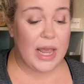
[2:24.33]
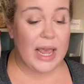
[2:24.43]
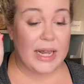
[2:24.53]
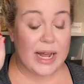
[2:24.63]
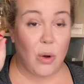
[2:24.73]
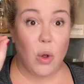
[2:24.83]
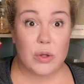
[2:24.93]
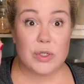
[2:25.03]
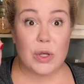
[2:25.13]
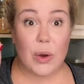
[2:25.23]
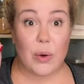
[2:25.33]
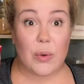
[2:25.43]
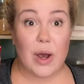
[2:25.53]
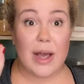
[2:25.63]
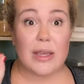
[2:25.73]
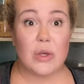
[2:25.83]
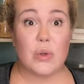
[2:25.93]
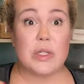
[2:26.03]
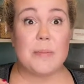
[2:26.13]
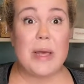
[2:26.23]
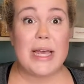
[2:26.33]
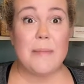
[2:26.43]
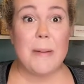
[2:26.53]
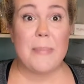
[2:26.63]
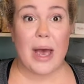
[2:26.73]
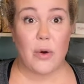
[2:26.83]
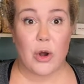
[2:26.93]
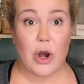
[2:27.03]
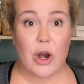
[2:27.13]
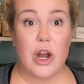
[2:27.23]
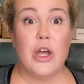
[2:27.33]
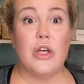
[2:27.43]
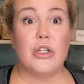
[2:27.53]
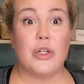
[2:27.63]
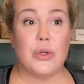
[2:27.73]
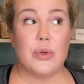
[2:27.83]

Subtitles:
And also I used pigment powder to